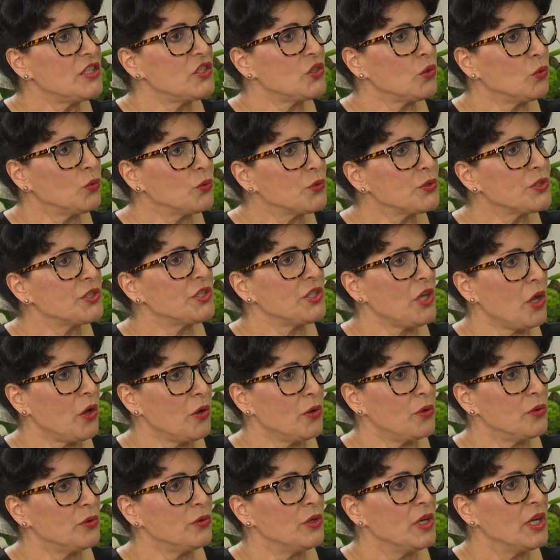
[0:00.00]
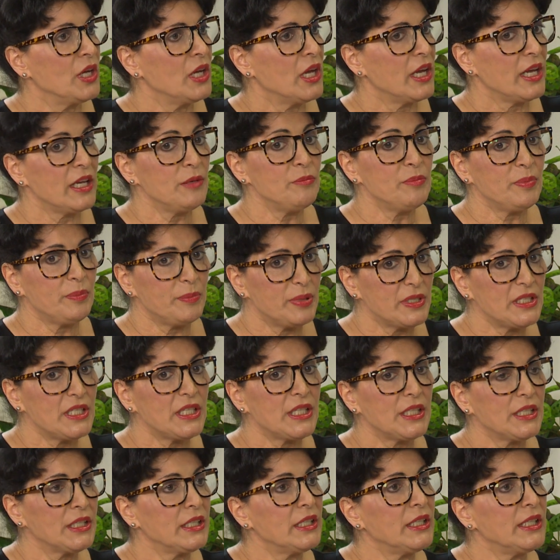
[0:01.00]
is also,
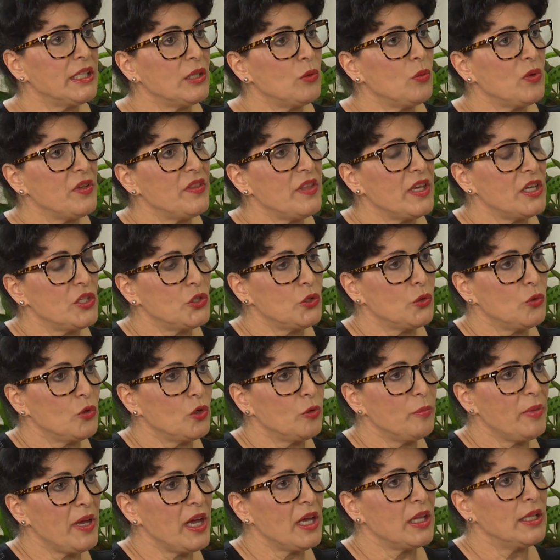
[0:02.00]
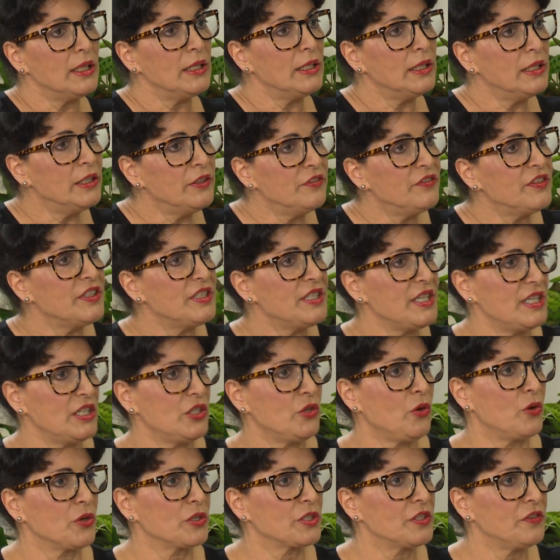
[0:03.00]
particularly when they talk about liver
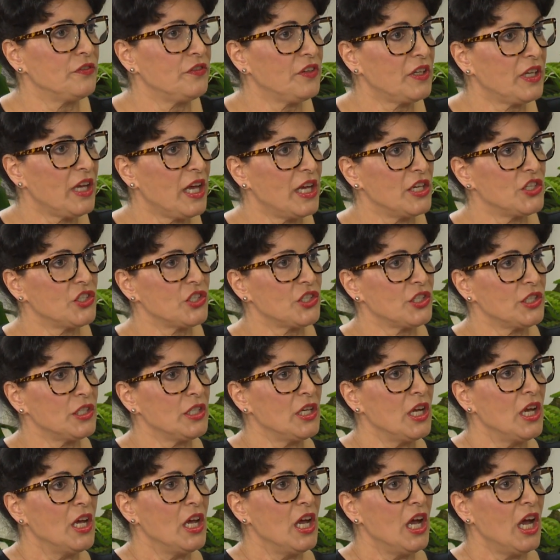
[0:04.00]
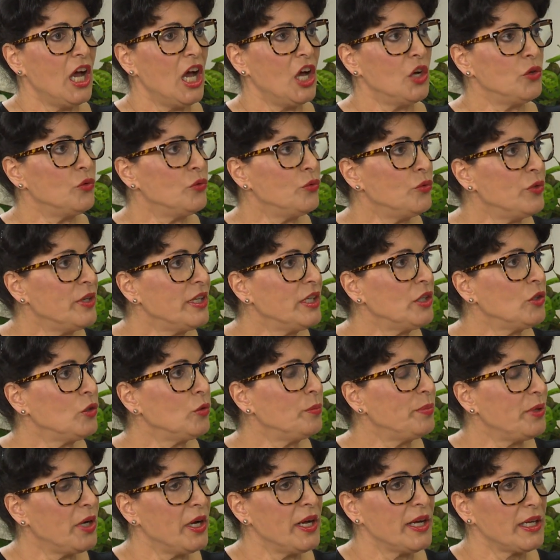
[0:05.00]
detoxification, a real
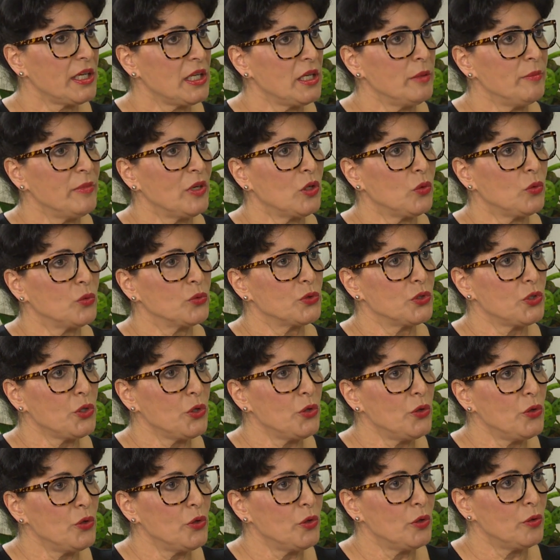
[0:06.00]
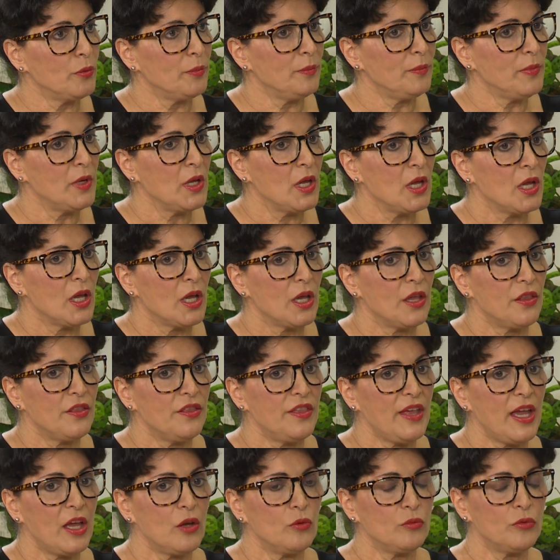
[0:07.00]
biochemical term
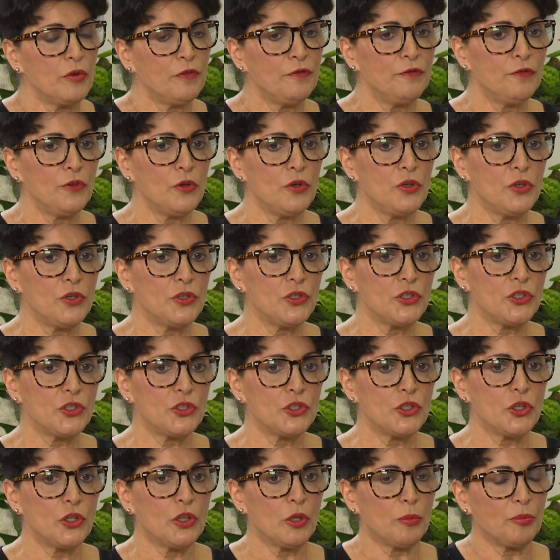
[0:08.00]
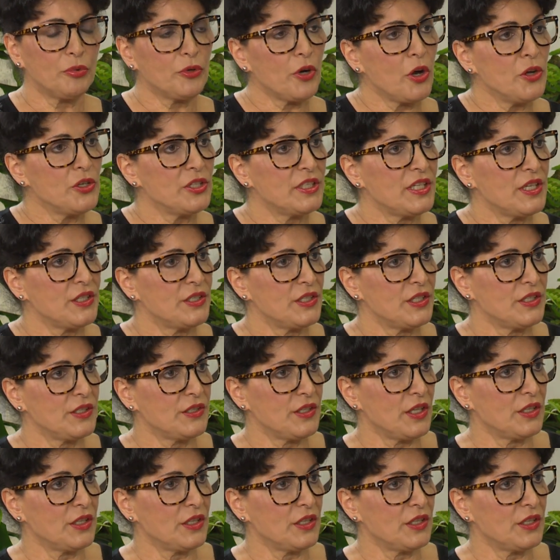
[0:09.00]
that refers to the processes